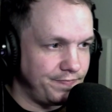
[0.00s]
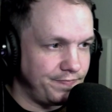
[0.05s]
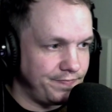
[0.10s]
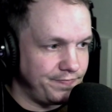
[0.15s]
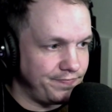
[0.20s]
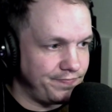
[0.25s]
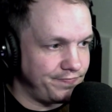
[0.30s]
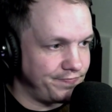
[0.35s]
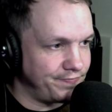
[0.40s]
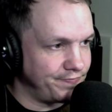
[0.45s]

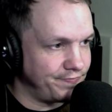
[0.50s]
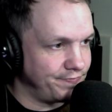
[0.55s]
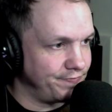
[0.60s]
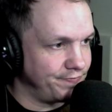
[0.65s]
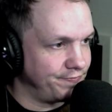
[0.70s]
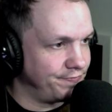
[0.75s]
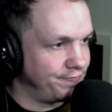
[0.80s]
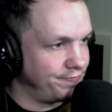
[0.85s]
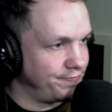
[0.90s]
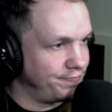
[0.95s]

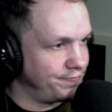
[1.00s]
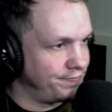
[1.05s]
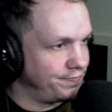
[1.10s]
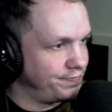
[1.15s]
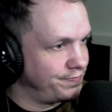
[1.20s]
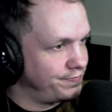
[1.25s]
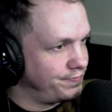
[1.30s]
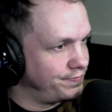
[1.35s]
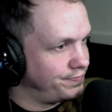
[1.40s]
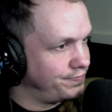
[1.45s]

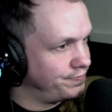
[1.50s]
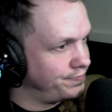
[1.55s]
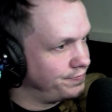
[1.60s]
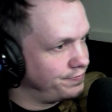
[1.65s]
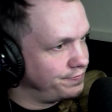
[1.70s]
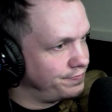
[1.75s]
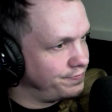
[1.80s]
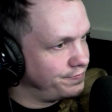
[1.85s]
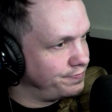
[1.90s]
(no one is talking)